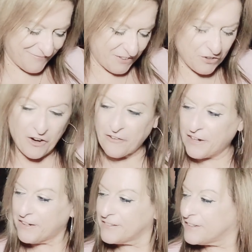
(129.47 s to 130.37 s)
Sorry,
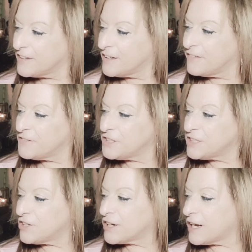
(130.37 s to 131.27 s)

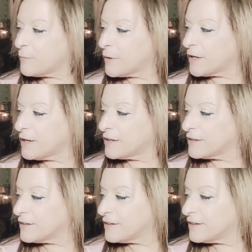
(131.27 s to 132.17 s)
just looking at my
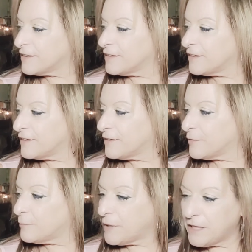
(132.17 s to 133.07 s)

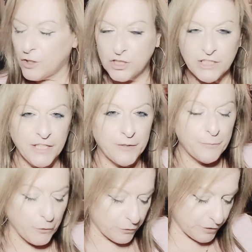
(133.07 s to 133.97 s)
little singing
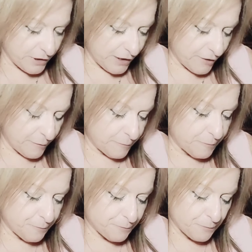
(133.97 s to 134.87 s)
bowls there.
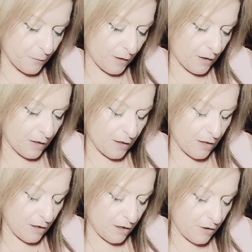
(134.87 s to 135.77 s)

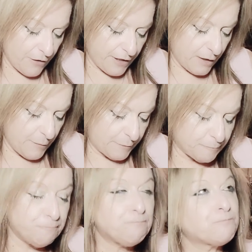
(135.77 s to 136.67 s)
All right, come on.
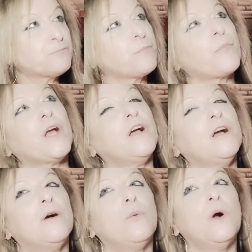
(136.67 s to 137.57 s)

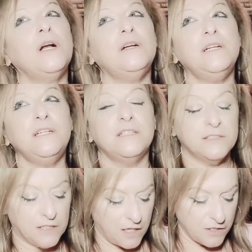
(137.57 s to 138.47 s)
What
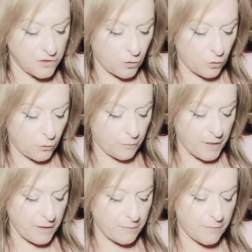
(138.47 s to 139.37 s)
is a
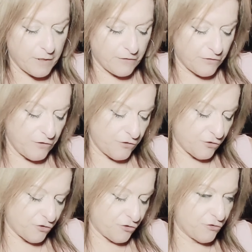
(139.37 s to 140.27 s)
soulmate
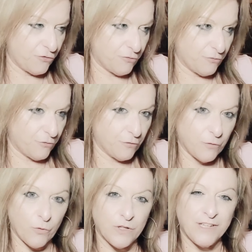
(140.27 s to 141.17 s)
message
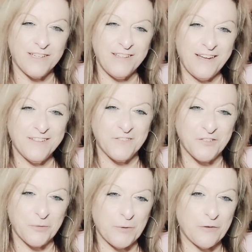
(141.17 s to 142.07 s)
for the collective,
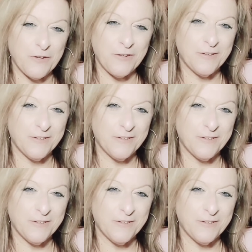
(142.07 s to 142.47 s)
Spirit?